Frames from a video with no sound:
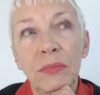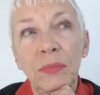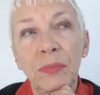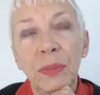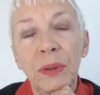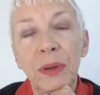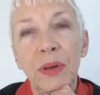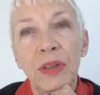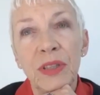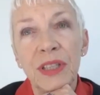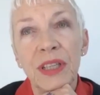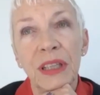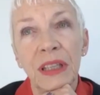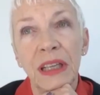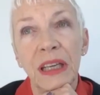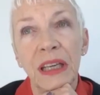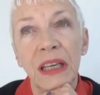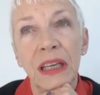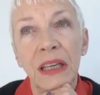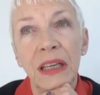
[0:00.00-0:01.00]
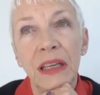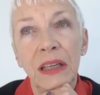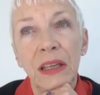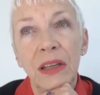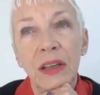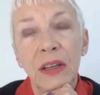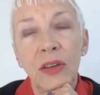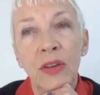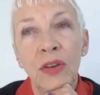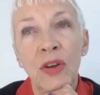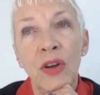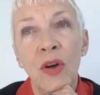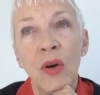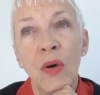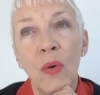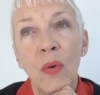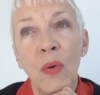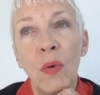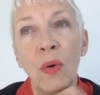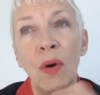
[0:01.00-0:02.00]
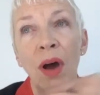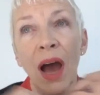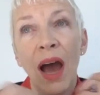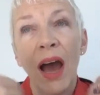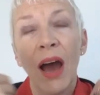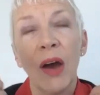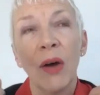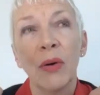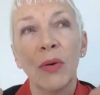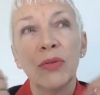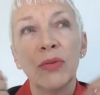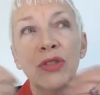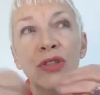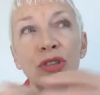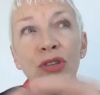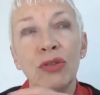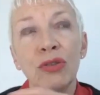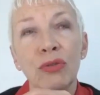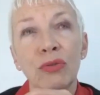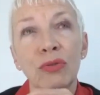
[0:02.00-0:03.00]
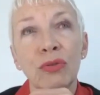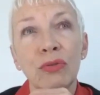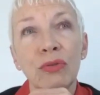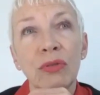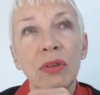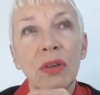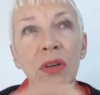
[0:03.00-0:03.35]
personally know how to